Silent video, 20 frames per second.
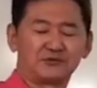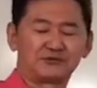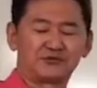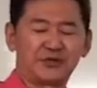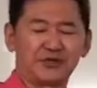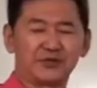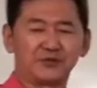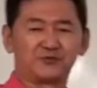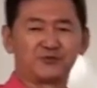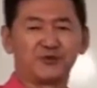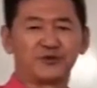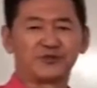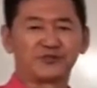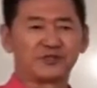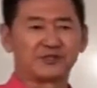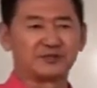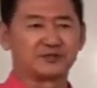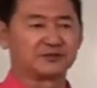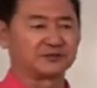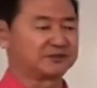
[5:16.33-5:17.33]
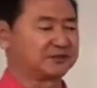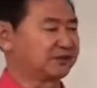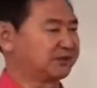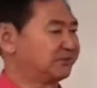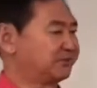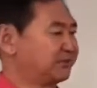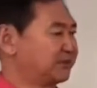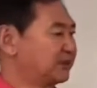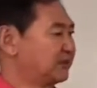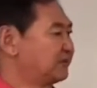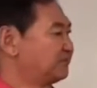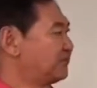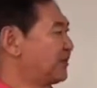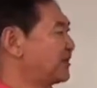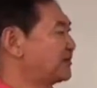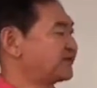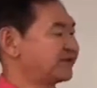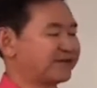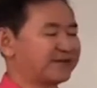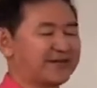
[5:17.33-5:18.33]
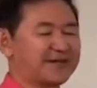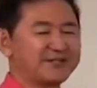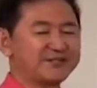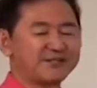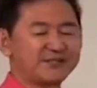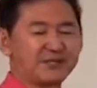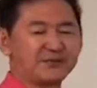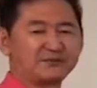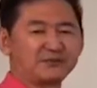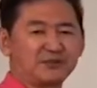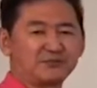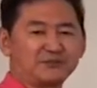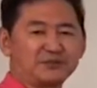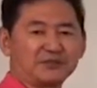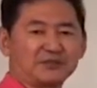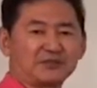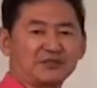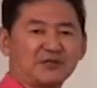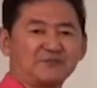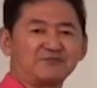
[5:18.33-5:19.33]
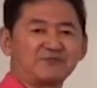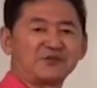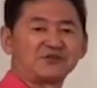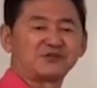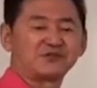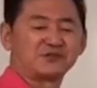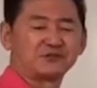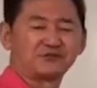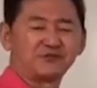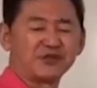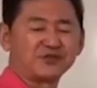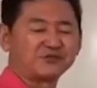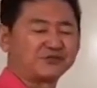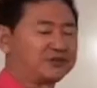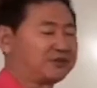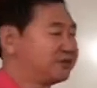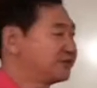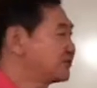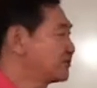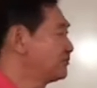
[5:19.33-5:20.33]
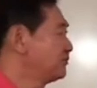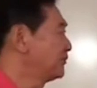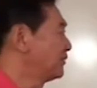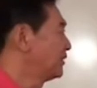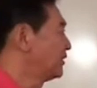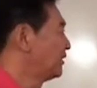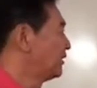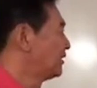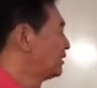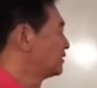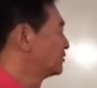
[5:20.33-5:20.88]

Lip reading: together with some basic concept of the computational rationalism,